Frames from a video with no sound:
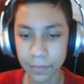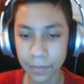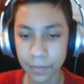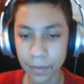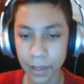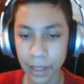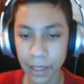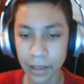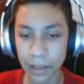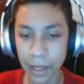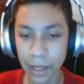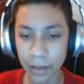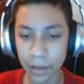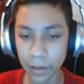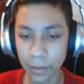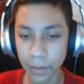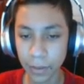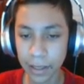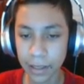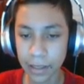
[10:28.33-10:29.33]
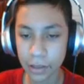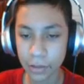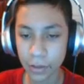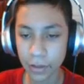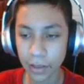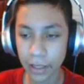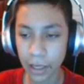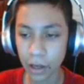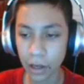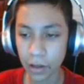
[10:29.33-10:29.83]
I, I don't know why he
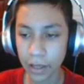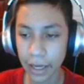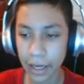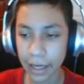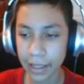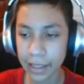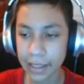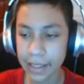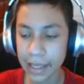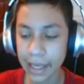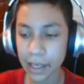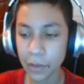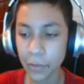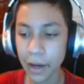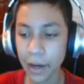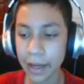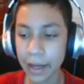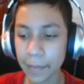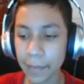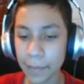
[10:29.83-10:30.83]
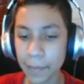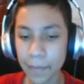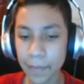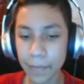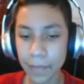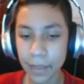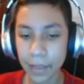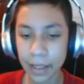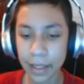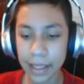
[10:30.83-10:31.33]
swallowed it. Okay, he's getting away.
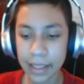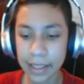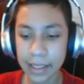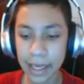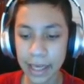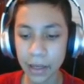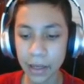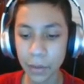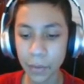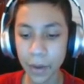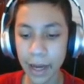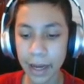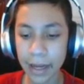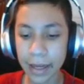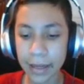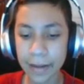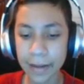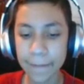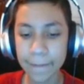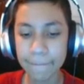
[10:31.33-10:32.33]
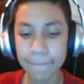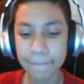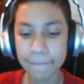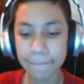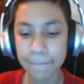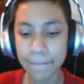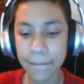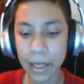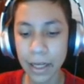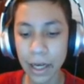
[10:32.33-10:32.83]
He's getting away.
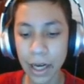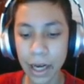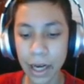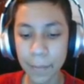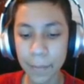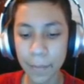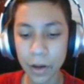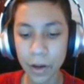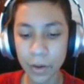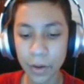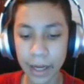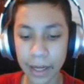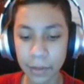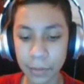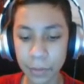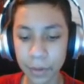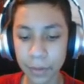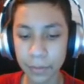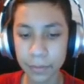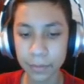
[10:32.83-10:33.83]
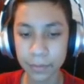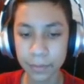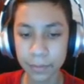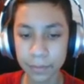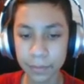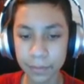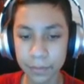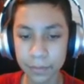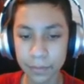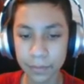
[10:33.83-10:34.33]
Um, okay, well,
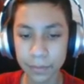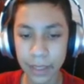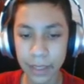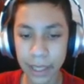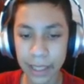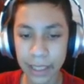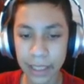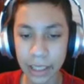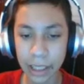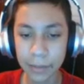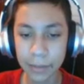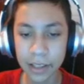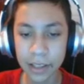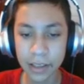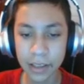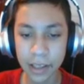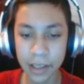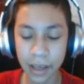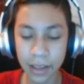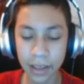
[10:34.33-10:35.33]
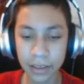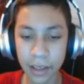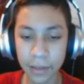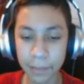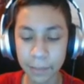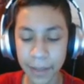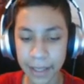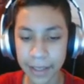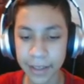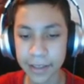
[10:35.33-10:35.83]
Dang it, now I'm just stuck on the
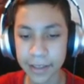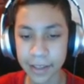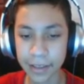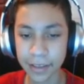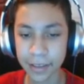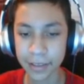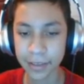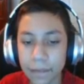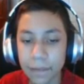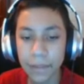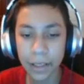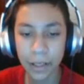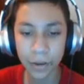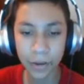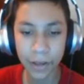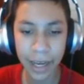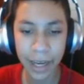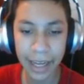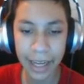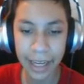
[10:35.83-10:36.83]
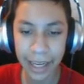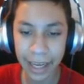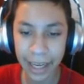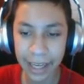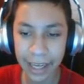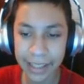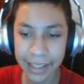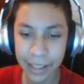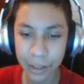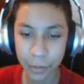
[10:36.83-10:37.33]
beach. Okay,
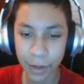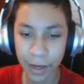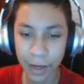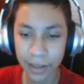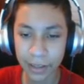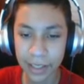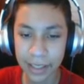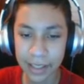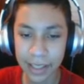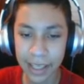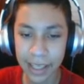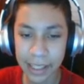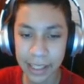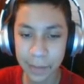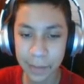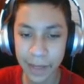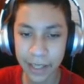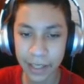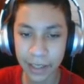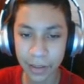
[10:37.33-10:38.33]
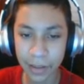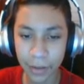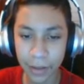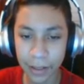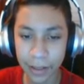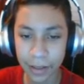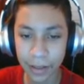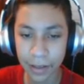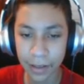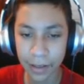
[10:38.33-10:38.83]
I swear, this guy is being annoying.